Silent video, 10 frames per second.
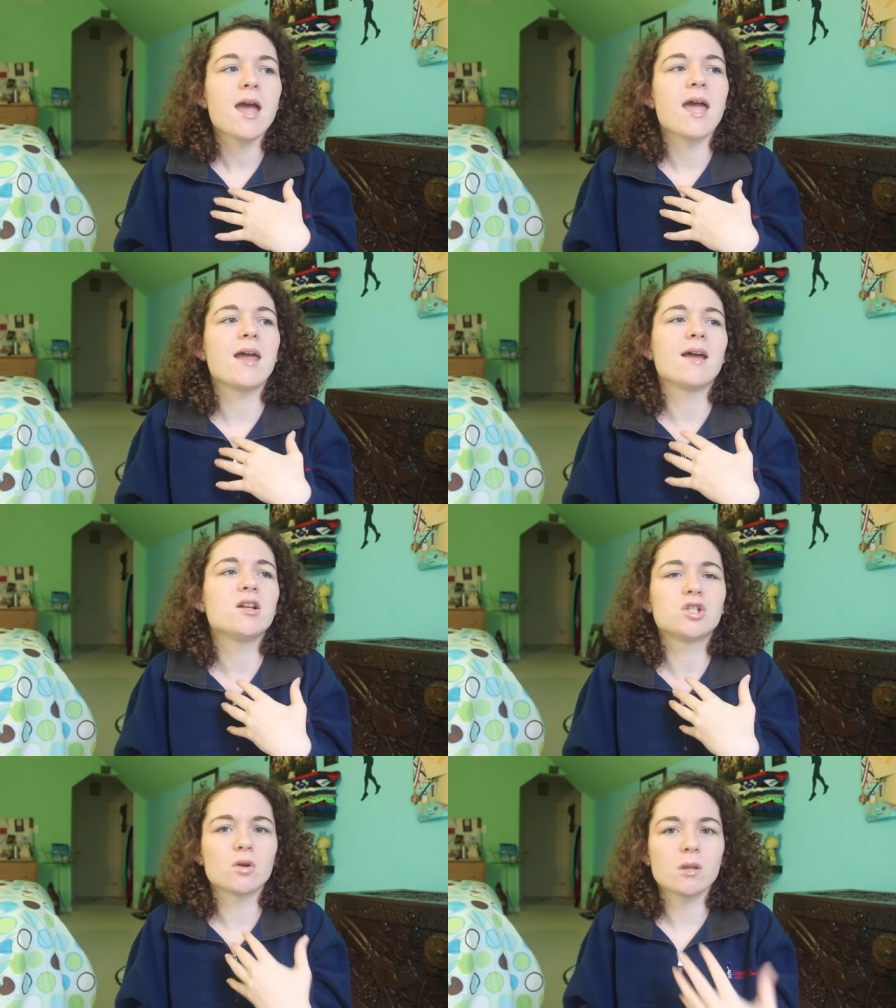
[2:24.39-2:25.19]
and had
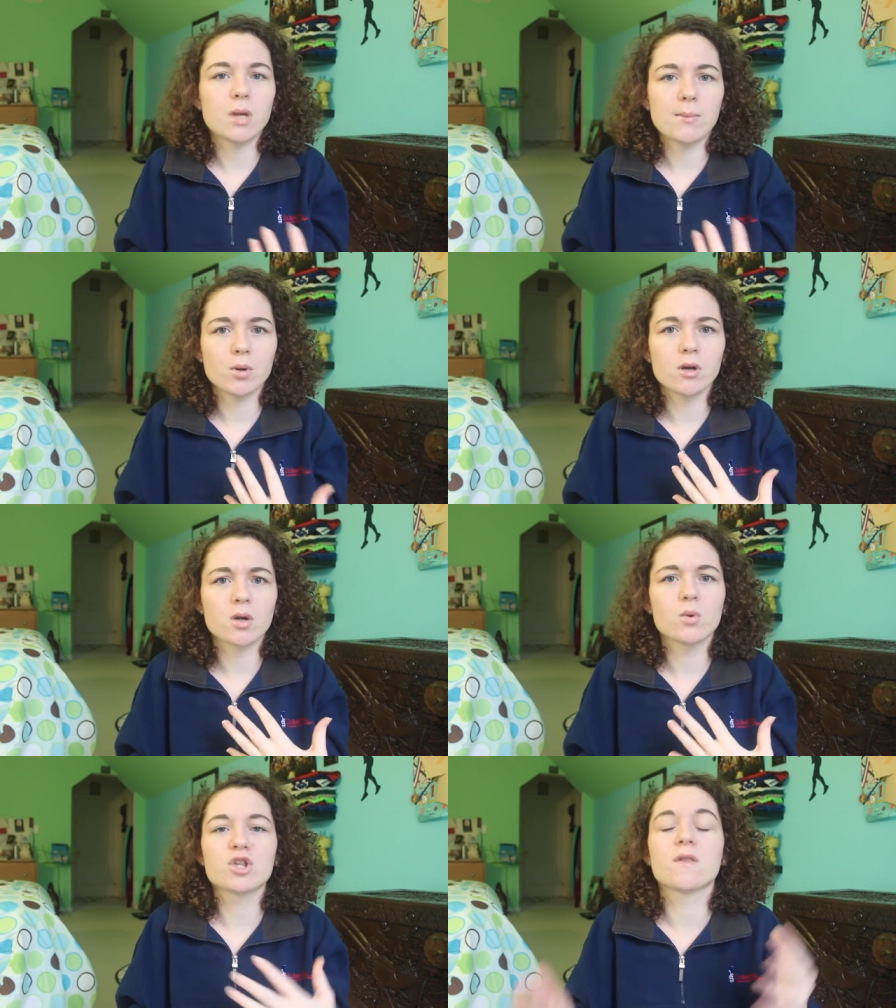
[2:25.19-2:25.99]
to do all the
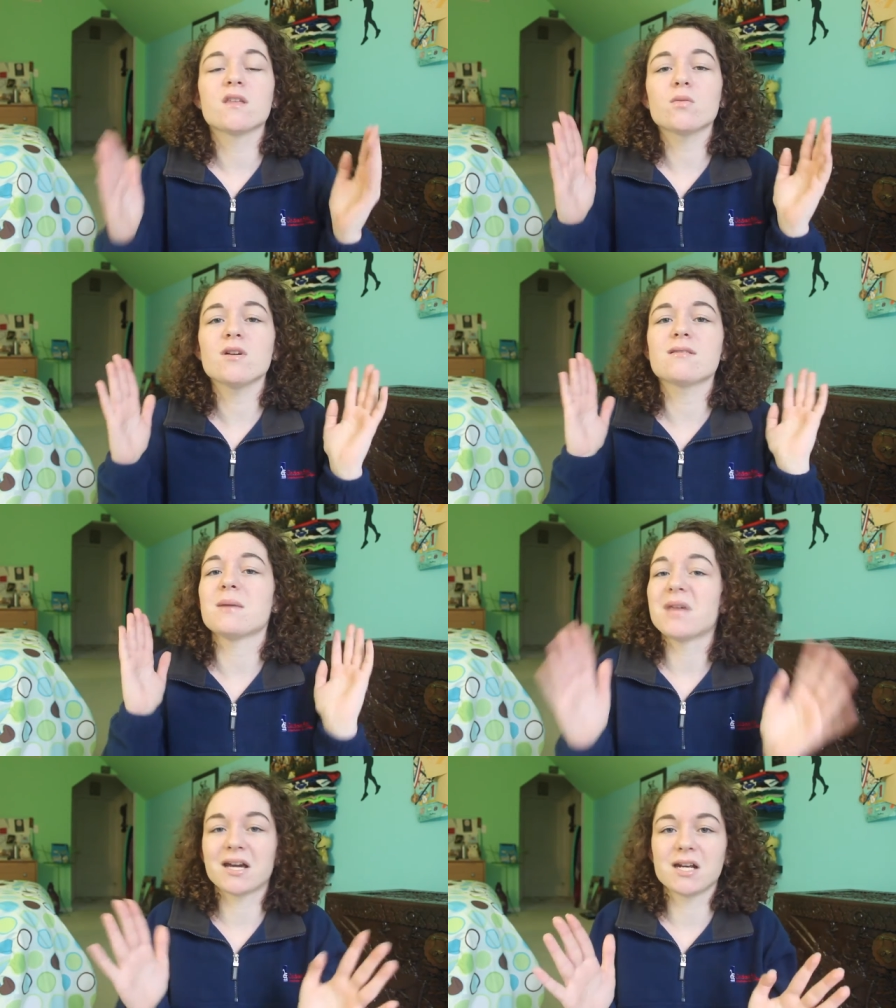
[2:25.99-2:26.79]
paperwork, which this was,
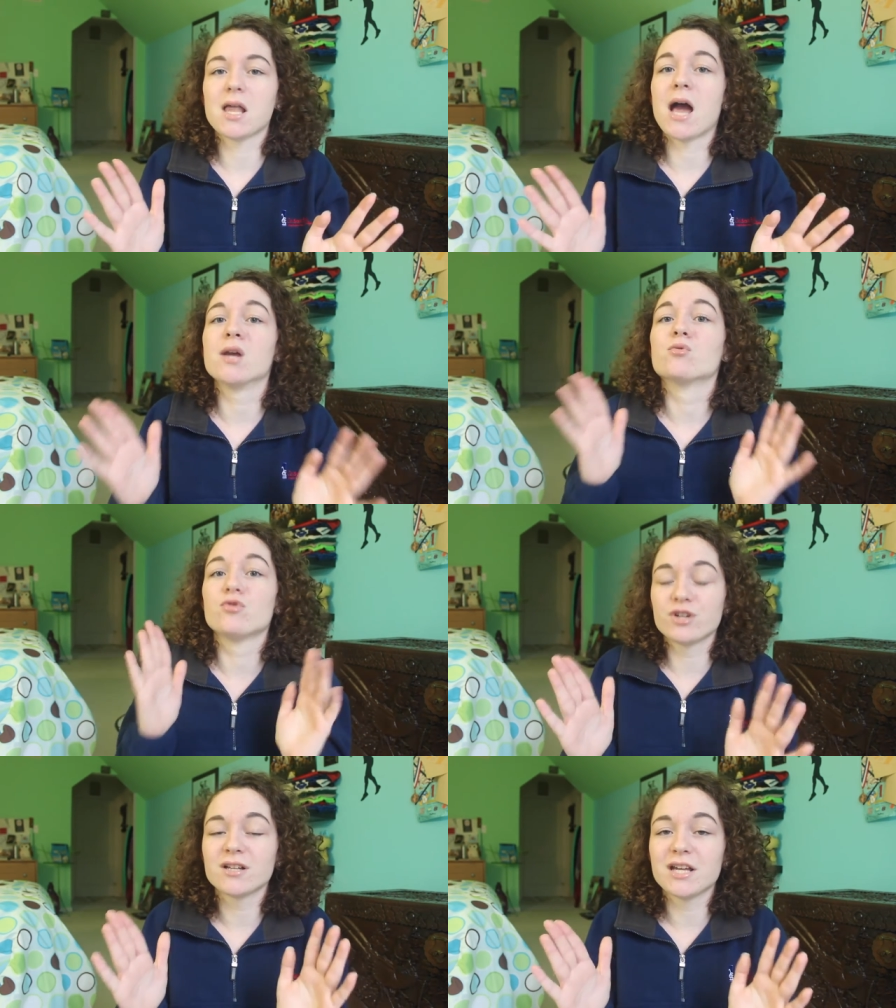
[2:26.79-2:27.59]
I'm not gonna lie,
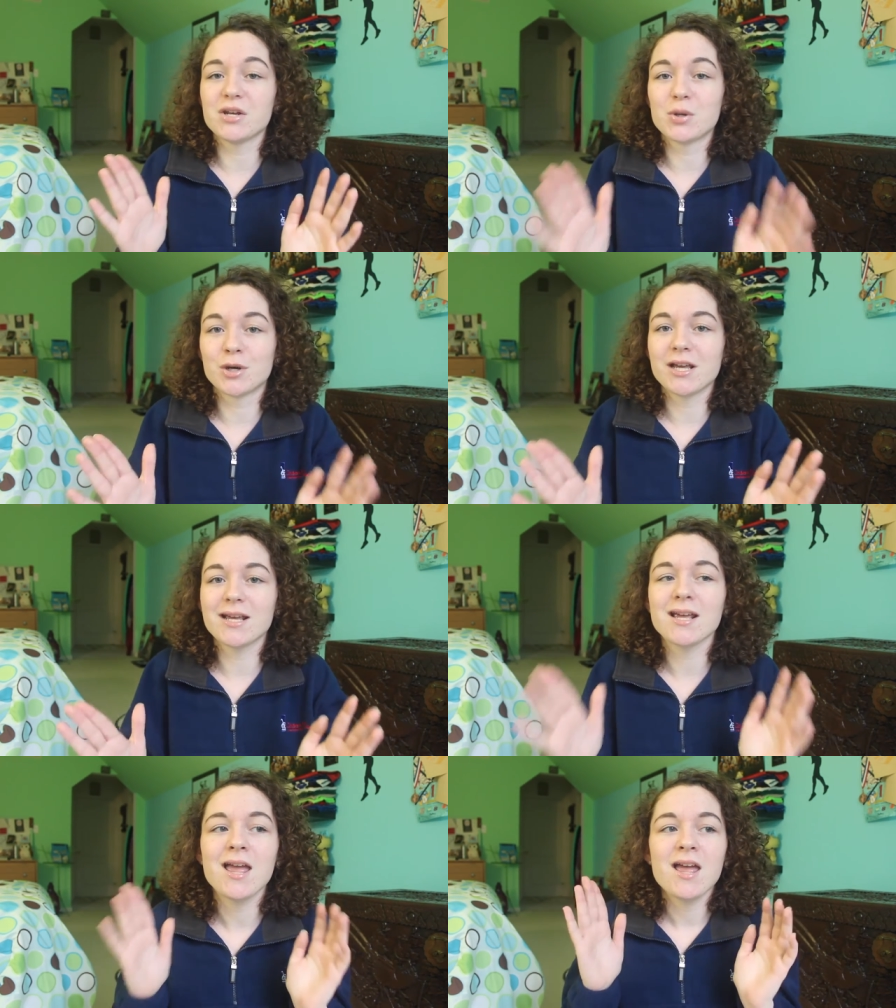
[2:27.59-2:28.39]
really
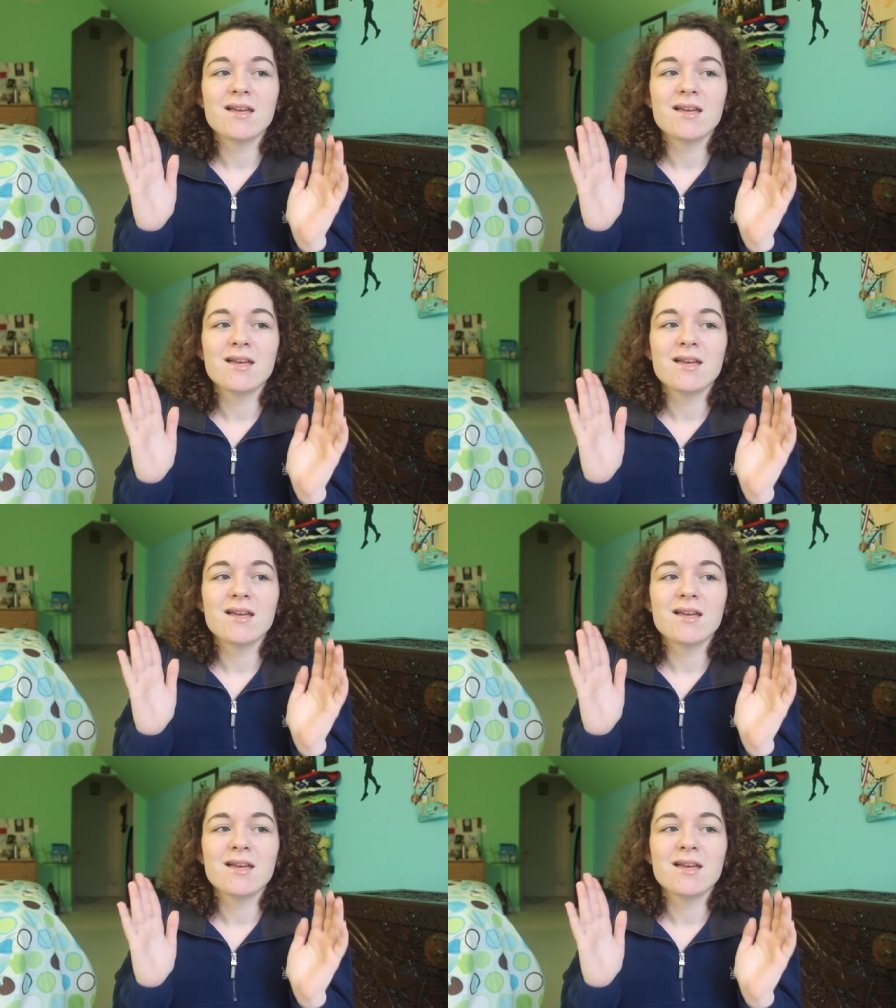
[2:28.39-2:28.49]
annoying.